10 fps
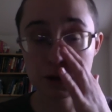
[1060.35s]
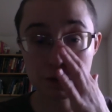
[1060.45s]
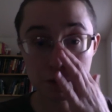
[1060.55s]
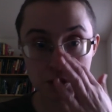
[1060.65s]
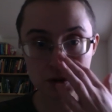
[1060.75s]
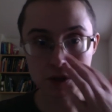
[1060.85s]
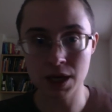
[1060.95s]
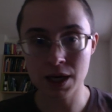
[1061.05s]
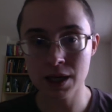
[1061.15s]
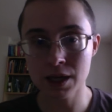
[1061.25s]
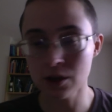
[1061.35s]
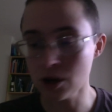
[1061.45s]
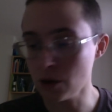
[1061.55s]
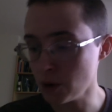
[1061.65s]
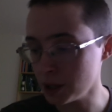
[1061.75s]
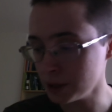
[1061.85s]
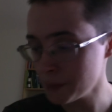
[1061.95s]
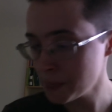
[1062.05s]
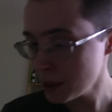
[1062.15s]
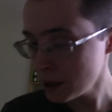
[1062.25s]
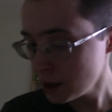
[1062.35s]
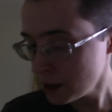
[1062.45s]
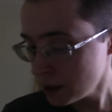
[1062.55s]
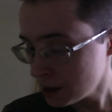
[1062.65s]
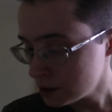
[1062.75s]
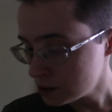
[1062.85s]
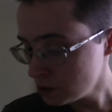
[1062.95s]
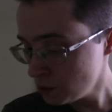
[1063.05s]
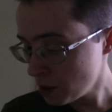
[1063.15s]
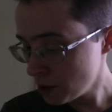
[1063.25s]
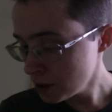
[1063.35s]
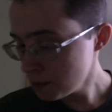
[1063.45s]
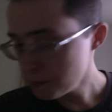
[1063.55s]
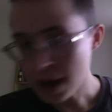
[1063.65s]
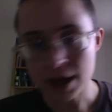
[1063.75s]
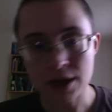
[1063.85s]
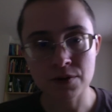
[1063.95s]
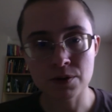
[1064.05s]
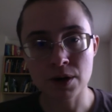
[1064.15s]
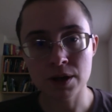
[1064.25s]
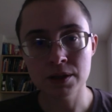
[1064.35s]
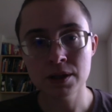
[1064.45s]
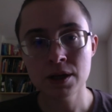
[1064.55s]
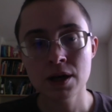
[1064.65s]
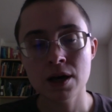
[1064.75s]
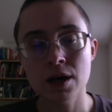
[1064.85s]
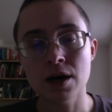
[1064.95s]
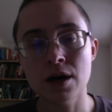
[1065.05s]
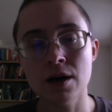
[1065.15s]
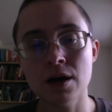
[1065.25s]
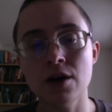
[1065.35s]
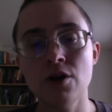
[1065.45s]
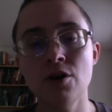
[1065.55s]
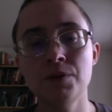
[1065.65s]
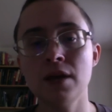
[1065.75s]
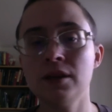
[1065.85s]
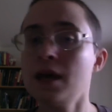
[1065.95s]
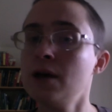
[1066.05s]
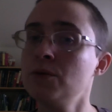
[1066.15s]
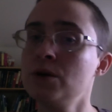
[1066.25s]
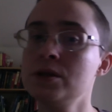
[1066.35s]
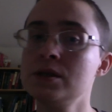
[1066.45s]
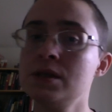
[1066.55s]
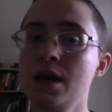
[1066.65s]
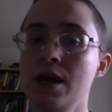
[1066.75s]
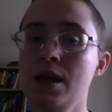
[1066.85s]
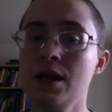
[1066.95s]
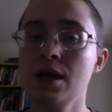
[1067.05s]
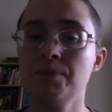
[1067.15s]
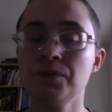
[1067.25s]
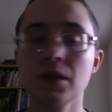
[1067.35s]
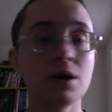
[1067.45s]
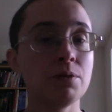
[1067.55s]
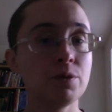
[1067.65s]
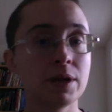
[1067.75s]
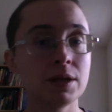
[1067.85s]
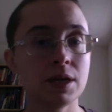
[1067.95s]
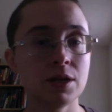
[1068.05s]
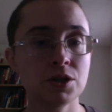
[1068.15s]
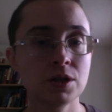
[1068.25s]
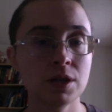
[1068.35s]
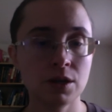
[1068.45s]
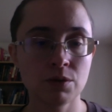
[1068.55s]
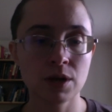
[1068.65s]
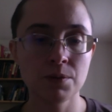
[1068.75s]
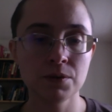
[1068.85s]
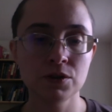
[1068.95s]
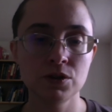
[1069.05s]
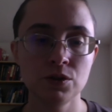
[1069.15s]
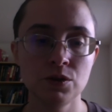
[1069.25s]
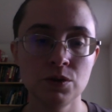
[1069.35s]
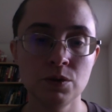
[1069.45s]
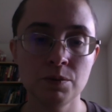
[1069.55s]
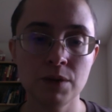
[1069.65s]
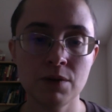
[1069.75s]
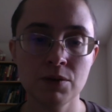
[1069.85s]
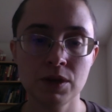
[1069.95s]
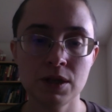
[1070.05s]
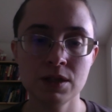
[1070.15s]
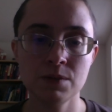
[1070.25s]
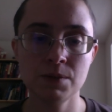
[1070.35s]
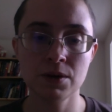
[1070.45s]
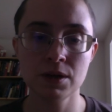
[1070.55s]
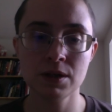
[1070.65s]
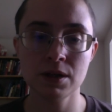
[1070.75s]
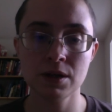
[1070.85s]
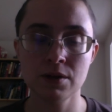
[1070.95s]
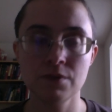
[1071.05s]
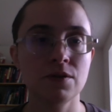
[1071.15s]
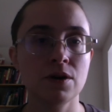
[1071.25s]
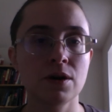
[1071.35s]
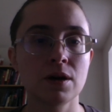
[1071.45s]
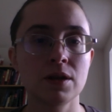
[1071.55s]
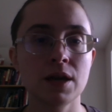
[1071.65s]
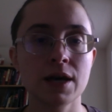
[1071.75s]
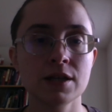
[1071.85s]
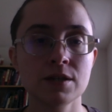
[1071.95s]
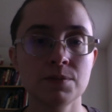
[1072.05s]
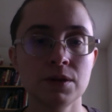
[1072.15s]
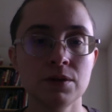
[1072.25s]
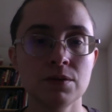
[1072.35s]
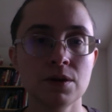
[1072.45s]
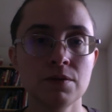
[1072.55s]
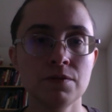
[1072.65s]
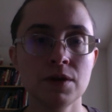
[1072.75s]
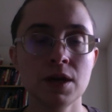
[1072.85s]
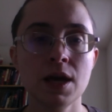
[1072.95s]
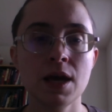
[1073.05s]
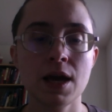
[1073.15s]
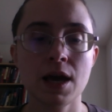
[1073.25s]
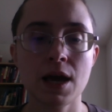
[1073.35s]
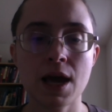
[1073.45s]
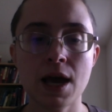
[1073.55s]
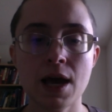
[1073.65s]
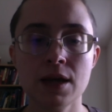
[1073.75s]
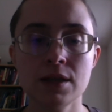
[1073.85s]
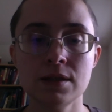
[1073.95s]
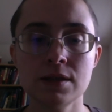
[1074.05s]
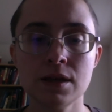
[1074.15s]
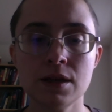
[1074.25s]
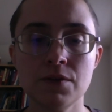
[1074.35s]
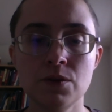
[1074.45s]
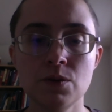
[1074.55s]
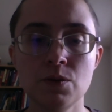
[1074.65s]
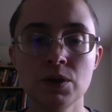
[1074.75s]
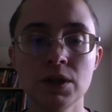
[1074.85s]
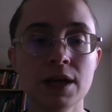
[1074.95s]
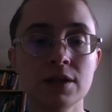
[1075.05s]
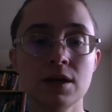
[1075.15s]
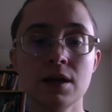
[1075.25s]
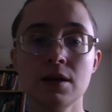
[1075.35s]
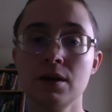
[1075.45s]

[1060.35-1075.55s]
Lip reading: with your day and go on. So welcome back, everyone. I hope that that was a helpful meditation, that you were able to meet with the spirit of the Aspen Grove. And if you would like to